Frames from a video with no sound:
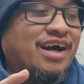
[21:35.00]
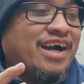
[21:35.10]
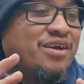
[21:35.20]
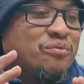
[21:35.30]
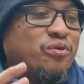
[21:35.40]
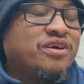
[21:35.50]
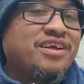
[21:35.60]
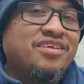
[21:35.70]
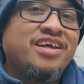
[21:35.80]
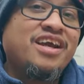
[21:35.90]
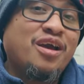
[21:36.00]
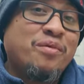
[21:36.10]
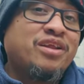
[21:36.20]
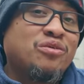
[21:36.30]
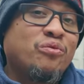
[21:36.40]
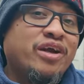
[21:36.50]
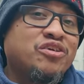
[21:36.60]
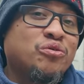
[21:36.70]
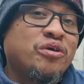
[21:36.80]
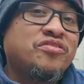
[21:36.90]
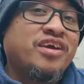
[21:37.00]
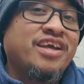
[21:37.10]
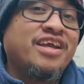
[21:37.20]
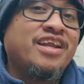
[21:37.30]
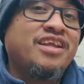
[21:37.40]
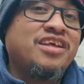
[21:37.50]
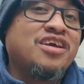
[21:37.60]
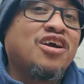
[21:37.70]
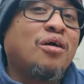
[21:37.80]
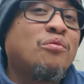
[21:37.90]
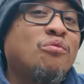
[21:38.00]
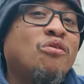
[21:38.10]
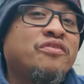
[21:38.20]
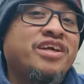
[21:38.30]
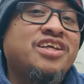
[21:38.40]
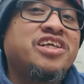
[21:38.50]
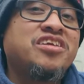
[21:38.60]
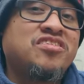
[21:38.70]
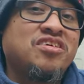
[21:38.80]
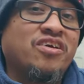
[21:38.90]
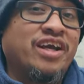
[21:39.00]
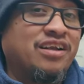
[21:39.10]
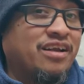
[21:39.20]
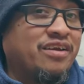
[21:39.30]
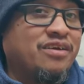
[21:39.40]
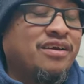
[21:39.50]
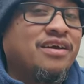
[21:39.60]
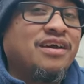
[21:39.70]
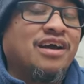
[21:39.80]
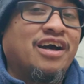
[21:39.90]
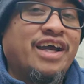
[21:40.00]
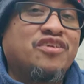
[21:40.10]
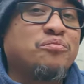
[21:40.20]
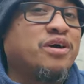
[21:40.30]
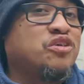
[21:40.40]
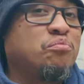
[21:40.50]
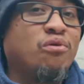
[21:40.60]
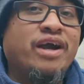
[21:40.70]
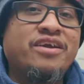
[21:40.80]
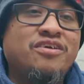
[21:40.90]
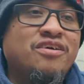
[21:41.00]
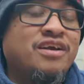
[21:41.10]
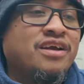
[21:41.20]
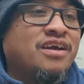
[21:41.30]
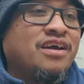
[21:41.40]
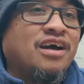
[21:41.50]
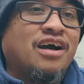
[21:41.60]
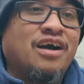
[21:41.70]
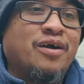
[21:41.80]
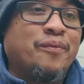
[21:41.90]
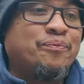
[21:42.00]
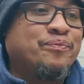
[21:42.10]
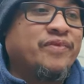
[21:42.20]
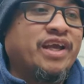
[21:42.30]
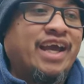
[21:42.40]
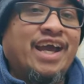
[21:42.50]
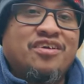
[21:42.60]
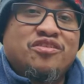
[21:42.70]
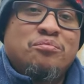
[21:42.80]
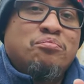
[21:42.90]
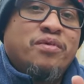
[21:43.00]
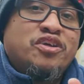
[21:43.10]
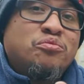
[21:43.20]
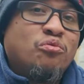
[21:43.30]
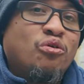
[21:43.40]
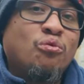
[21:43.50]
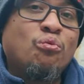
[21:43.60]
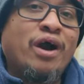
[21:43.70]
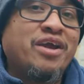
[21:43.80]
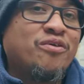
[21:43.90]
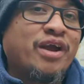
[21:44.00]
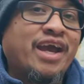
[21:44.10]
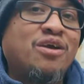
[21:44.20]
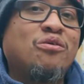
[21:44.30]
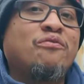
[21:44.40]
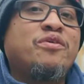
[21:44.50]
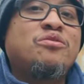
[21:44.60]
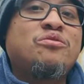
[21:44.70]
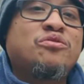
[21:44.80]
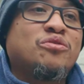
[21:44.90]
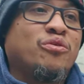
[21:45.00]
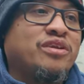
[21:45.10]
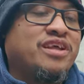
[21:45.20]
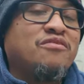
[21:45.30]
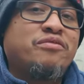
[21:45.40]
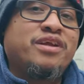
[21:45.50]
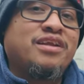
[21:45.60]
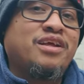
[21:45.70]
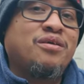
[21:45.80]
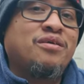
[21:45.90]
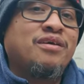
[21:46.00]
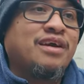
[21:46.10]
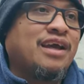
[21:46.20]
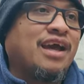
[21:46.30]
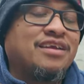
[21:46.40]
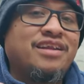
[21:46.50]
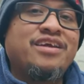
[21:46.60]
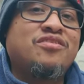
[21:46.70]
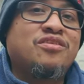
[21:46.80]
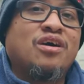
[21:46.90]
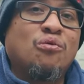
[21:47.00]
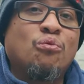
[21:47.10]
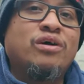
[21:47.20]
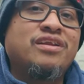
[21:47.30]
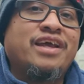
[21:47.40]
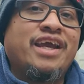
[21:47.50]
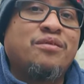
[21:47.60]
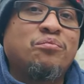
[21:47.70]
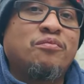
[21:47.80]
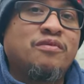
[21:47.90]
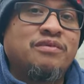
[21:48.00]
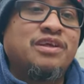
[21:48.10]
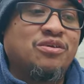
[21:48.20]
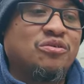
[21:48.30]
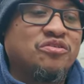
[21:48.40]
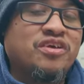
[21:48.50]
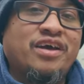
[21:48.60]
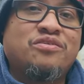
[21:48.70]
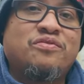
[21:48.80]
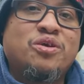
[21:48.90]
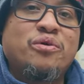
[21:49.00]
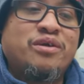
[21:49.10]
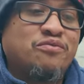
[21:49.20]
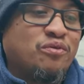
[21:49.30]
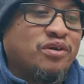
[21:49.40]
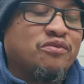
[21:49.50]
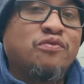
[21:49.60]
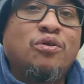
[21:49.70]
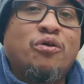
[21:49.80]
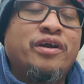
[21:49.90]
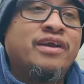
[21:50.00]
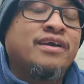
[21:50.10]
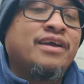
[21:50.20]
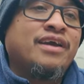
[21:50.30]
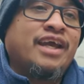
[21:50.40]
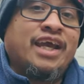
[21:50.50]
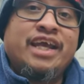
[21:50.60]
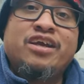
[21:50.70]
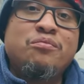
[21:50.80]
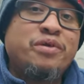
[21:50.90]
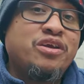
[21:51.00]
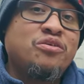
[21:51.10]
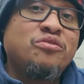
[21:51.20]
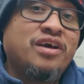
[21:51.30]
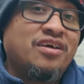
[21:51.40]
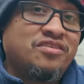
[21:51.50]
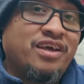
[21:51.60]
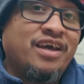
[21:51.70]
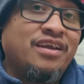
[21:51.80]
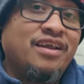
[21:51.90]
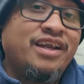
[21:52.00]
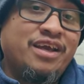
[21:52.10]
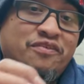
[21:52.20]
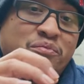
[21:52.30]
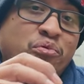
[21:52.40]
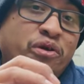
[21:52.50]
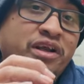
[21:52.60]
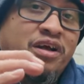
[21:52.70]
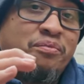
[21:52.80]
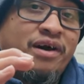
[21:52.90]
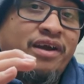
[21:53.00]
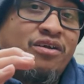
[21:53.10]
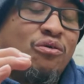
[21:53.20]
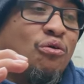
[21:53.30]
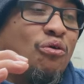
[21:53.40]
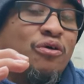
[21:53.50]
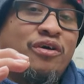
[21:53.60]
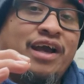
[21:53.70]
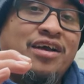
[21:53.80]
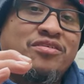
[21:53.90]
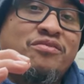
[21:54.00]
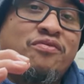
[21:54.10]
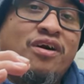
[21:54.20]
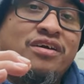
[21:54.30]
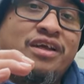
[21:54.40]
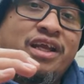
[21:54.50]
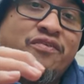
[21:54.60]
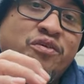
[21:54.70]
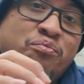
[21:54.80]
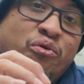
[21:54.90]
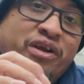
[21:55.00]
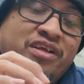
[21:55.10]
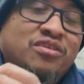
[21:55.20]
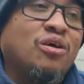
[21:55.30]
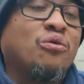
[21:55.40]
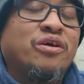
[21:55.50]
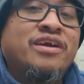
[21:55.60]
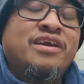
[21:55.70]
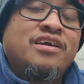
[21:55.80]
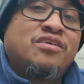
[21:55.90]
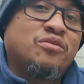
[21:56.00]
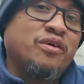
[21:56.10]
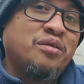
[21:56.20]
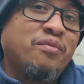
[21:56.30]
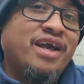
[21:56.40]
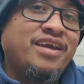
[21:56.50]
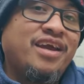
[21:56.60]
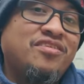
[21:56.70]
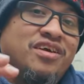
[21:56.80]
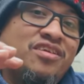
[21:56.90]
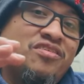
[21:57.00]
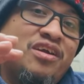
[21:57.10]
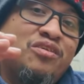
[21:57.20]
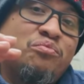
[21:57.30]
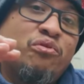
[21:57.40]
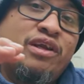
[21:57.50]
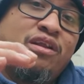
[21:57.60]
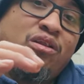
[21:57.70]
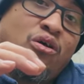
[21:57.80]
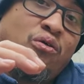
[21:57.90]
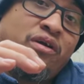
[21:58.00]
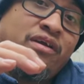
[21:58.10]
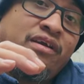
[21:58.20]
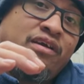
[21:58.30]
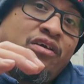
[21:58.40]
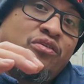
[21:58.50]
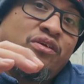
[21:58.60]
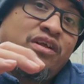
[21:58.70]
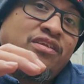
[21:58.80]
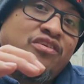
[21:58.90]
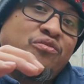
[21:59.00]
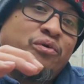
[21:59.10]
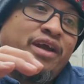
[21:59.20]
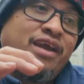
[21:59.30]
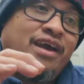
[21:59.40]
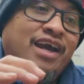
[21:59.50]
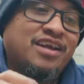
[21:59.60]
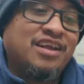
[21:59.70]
I really think I made the right choice in getting the Kaabo Wolf King GTR headlight. Uh, it's much brighter, uh, it has a much more wider angle view, so it definitely at least a one lane, you know, size viewing for the floor. And it can be used as a headlight if you point it up higher or as a fog light if you point it lower. So in my case, I decided to point it lower so that this way I